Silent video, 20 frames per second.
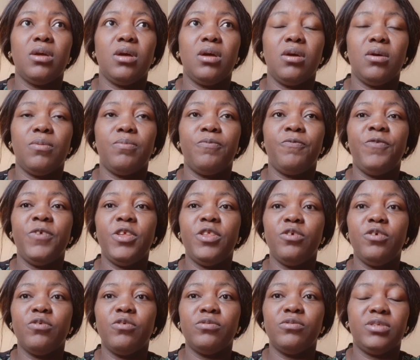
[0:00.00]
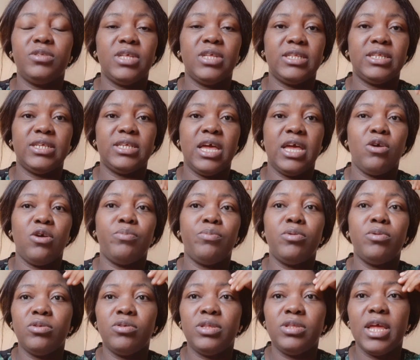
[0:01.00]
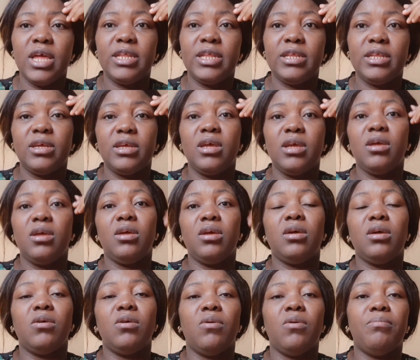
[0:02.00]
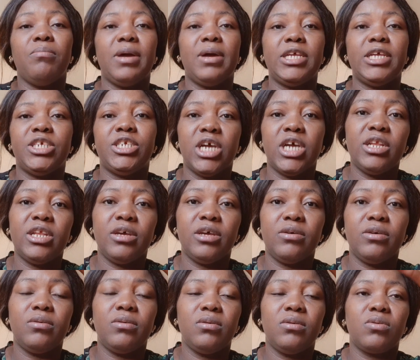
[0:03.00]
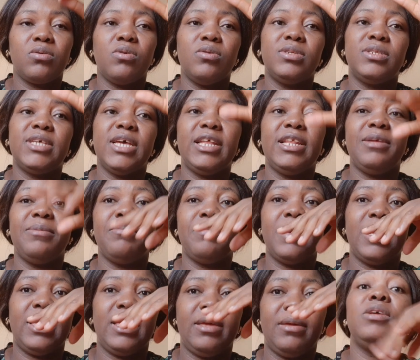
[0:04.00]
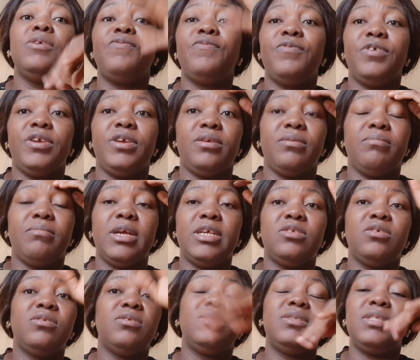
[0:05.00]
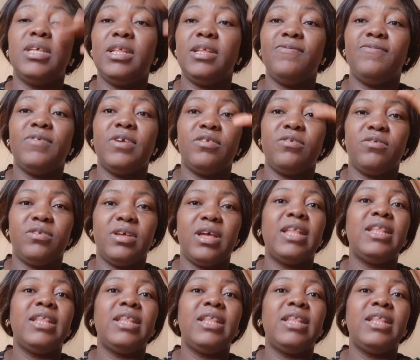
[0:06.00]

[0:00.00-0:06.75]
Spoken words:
videos that I uploaded on my channel concerning my delivery, my son's delivery and other.